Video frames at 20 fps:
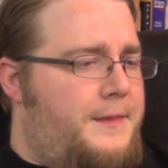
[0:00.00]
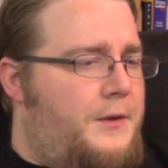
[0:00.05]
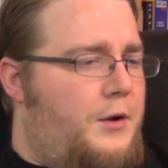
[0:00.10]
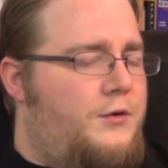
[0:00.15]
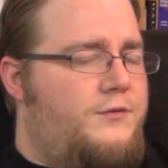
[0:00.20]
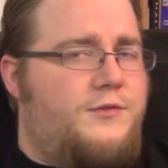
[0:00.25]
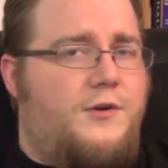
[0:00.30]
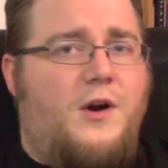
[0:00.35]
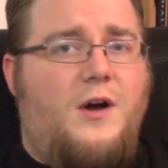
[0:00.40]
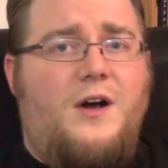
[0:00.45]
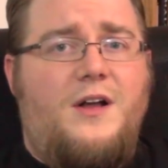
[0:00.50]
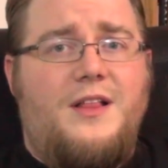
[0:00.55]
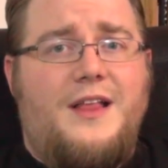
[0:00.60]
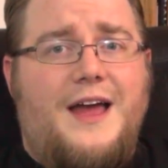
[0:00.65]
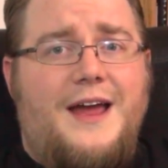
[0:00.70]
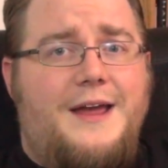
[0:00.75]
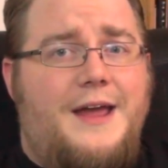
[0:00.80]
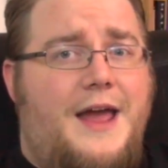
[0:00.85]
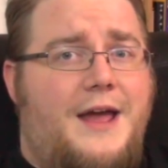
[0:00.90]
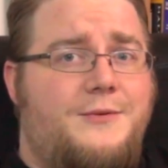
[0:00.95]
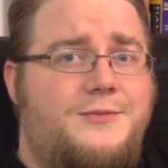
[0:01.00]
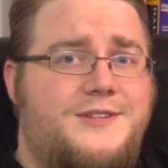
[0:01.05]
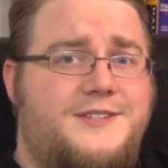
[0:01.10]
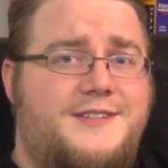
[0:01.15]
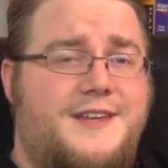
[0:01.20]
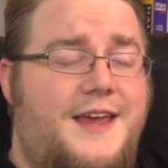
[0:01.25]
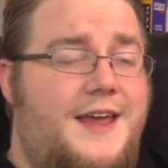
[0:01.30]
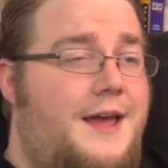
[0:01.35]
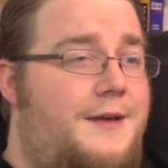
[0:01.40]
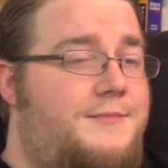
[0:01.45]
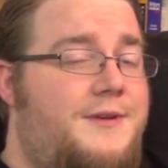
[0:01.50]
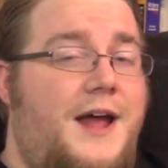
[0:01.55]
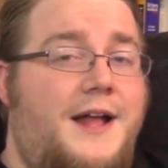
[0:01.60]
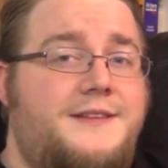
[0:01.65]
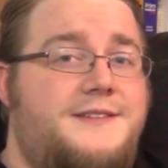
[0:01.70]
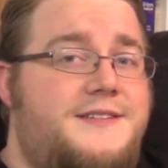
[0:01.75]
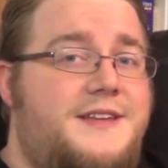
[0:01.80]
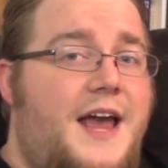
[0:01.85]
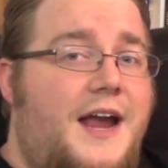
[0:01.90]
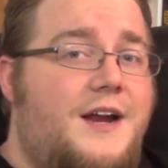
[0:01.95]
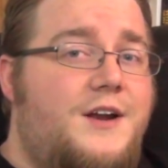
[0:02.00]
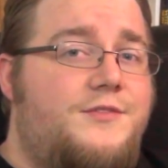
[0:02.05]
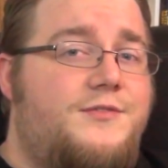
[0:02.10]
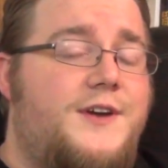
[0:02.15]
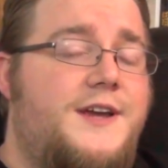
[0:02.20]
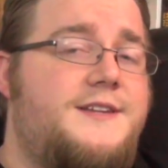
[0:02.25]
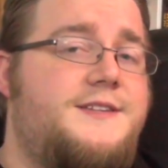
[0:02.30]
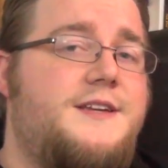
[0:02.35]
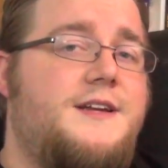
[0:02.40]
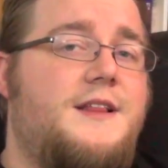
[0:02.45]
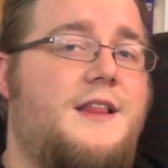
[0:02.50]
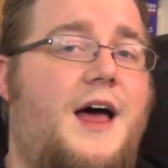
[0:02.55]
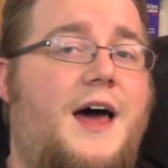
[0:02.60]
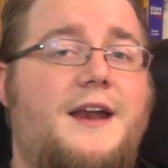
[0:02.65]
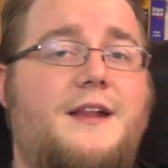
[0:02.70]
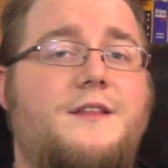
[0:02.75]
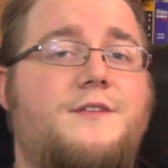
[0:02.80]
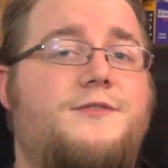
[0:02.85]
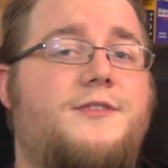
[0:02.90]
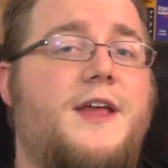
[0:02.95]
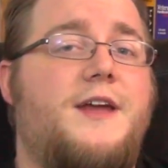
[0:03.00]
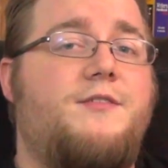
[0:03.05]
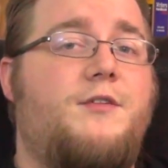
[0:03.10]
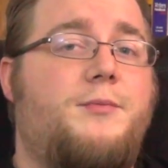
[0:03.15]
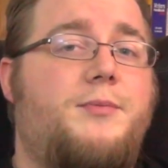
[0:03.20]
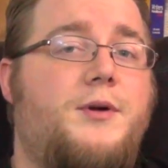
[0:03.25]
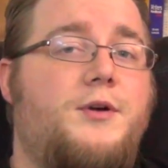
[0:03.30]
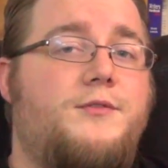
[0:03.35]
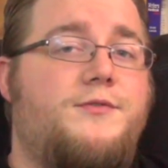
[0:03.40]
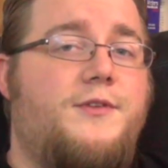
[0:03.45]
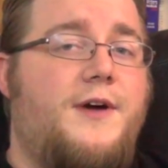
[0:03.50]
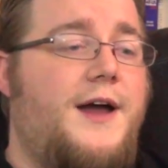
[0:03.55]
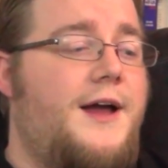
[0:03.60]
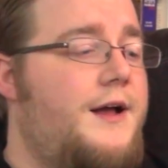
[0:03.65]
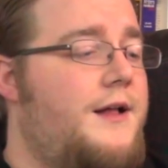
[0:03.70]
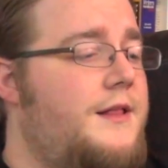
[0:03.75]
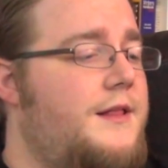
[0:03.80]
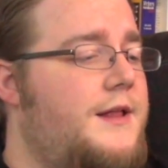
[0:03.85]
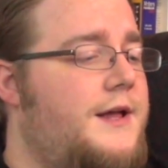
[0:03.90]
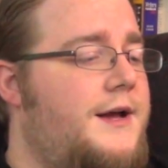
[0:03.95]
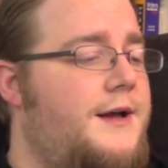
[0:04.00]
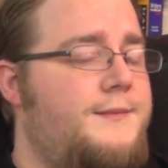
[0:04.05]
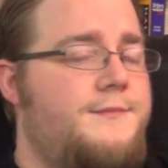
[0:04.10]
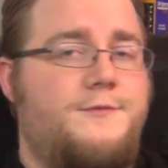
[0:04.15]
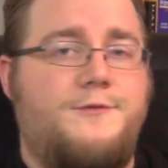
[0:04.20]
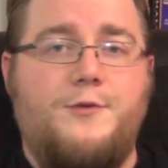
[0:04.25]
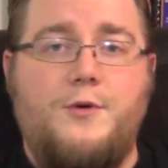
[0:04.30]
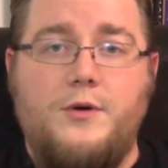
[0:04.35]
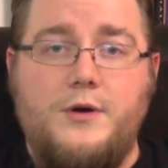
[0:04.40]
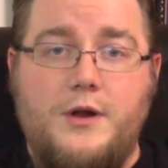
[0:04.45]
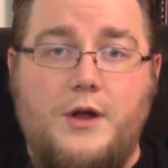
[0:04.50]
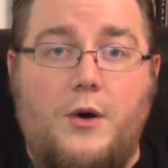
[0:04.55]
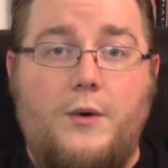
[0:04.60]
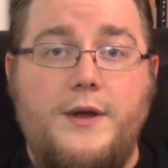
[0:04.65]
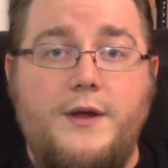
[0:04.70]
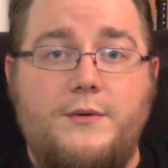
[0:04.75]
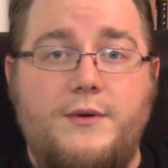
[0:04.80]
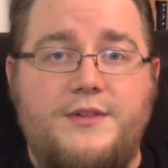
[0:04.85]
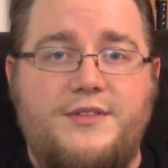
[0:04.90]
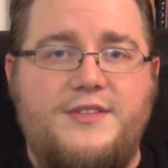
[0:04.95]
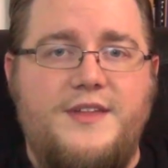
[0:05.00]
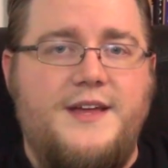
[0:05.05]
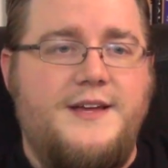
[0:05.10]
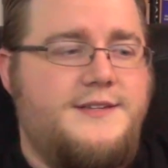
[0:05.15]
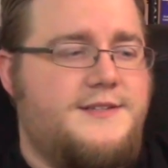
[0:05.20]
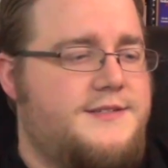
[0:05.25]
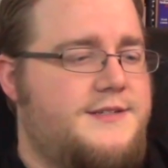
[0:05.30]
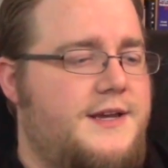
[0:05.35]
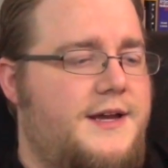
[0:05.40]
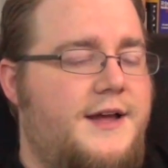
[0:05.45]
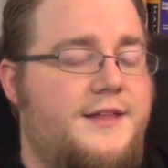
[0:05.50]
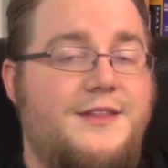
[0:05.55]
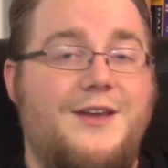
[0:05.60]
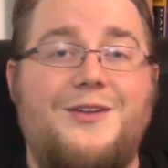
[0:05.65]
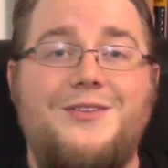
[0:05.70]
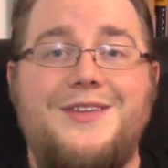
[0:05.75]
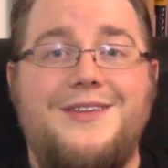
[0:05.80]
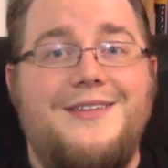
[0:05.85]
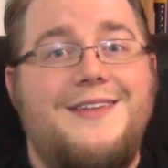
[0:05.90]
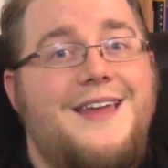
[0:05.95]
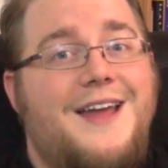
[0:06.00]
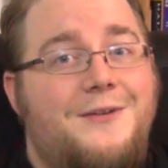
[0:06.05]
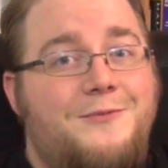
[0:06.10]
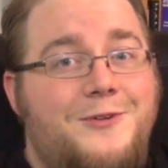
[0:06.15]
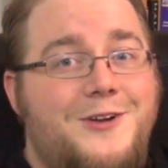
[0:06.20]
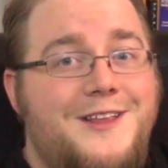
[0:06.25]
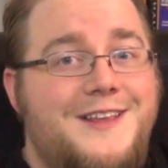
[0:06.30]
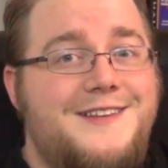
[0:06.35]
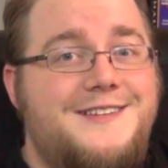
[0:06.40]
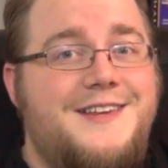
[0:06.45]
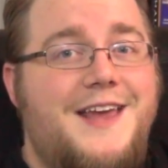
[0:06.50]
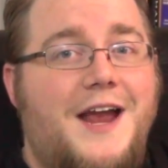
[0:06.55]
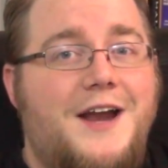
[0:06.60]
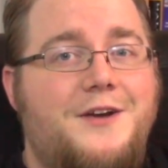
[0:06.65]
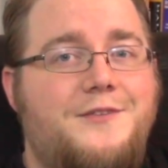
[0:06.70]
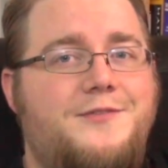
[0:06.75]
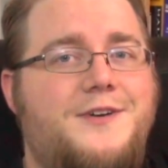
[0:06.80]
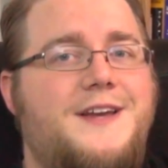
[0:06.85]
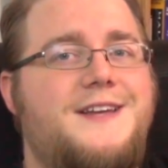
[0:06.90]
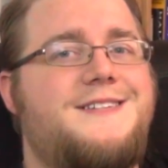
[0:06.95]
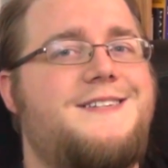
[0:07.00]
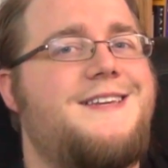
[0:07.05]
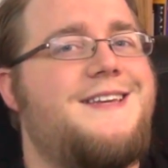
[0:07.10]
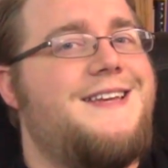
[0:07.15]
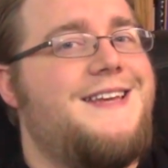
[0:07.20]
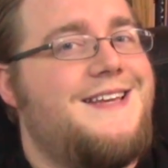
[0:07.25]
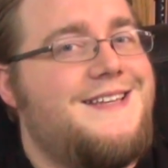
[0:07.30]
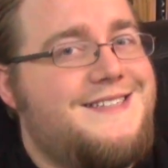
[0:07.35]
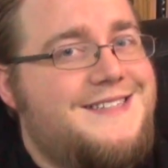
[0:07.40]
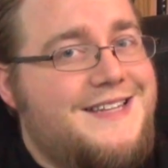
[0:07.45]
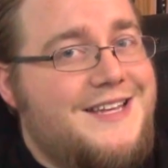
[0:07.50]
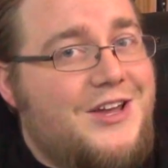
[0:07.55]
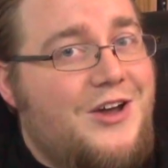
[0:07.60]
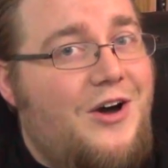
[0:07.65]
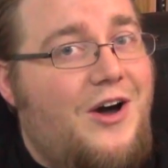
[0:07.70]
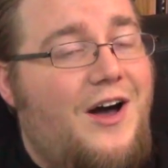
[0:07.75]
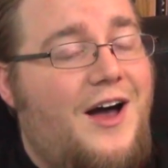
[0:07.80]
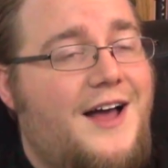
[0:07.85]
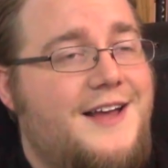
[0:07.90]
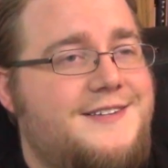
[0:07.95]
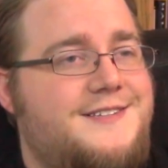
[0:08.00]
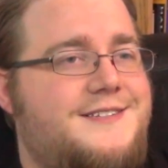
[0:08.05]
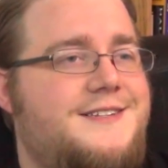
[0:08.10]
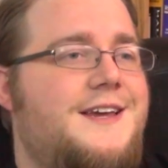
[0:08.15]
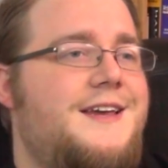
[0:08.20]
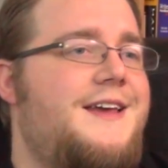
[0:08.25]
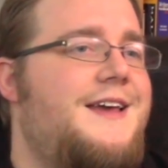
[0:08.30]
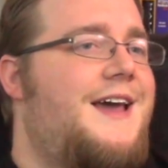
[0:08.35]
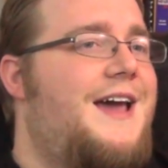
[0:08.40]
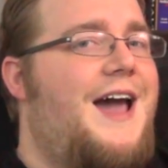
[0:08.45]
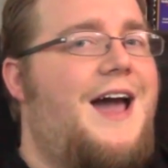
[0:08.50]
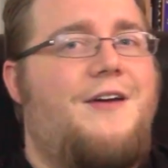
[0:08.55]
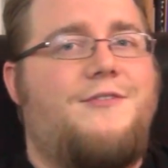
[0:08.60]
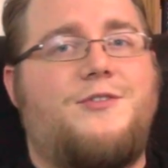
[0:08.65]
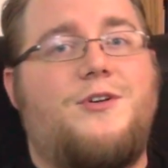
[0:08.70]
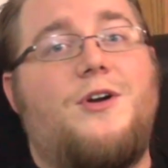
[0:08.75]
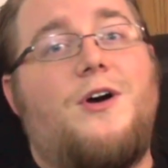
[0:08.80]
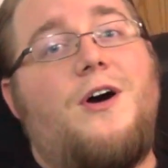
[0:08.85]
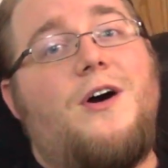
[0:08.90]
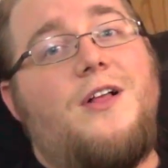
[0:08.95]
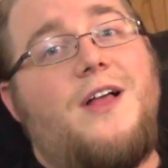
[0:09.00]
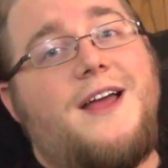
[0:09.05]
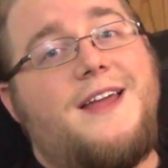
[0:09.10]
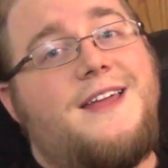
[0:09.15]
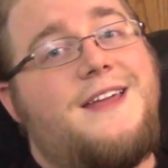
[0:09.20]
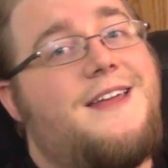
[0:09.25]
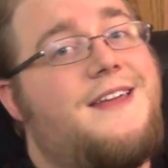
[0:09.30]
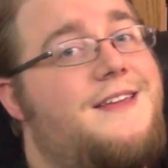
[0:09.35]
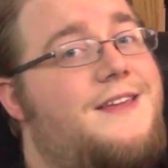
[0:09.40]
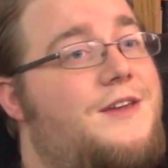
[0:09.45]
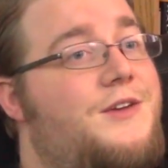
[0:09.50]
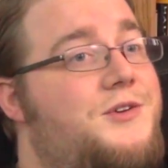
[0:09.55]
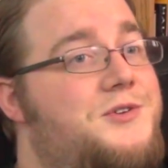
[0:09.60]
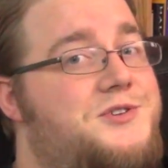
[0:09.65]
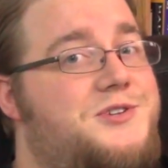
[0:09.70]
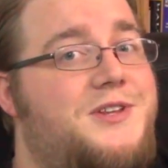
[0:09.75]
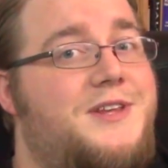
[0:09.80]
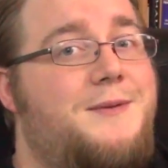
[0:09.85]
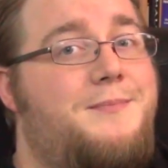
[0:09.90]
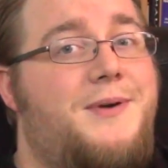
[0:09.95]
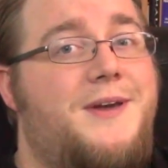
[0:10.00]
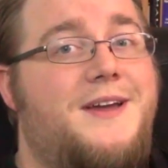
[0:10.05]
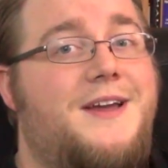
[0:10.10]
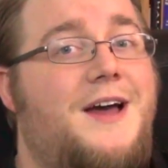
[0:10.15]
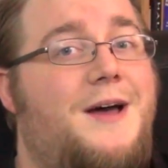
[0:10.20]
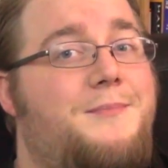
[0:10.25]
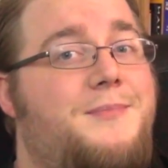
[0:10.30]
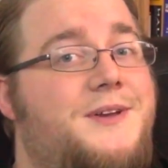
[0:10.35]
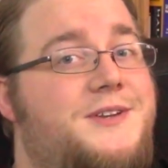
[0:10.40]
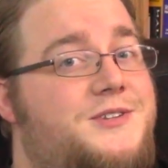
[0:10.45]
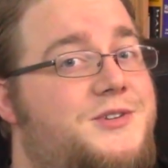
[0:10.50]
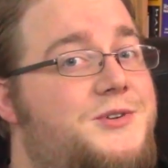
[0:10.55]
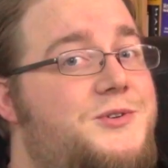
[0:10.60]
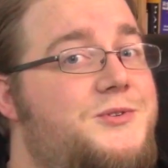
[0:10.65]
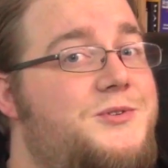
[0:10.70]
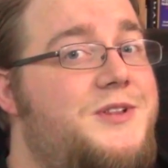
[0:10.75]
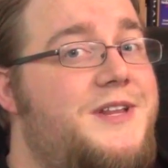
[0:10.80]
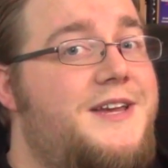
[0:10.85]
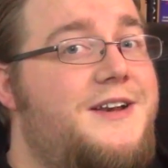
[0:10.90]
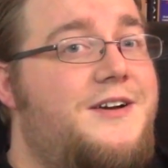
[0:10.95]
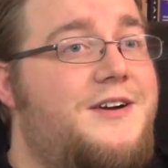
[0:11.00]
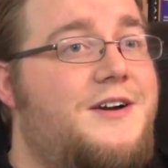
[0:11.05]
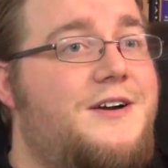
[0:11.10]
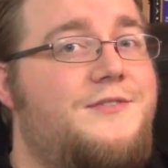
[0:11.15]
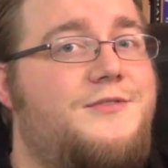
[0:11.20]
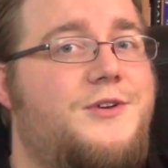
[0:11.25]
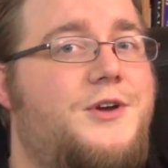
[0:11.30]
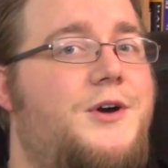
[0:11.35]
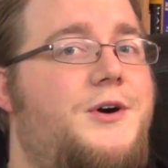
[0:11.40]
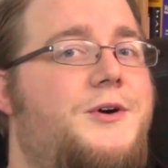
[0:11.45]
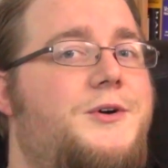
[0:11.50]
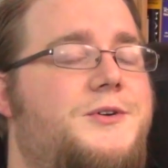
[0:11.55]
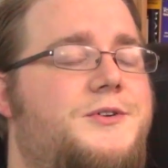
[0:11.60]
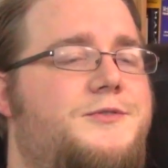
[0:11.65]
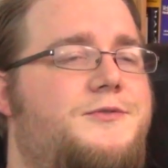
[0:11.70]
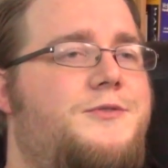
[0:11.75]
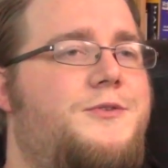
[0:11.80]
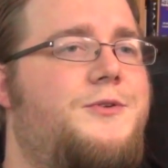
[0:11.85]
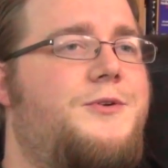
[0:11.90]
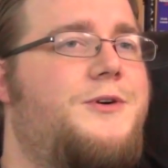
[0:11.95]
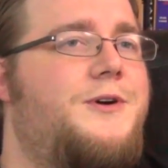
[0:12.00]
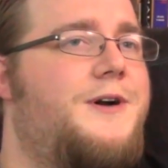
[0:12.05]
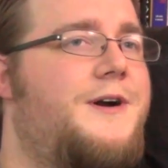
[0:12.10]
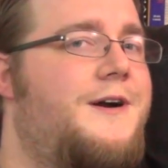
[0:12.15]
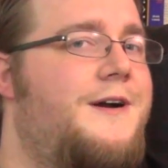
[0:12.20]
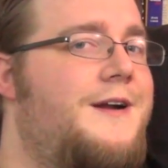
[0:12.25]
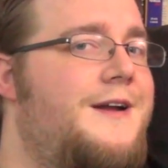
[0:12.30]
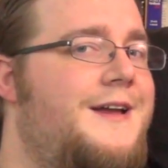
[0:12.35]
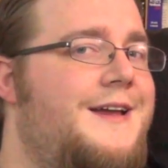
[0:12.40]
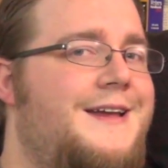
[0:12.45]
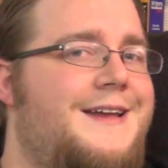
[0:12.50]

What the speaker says: Overall, I would say I'm not sacrificing a lot on the flavor profile for going with this. The only thing I'm really sacrificing is the cost. After all, I can usually pick up a 2 liter of Coke for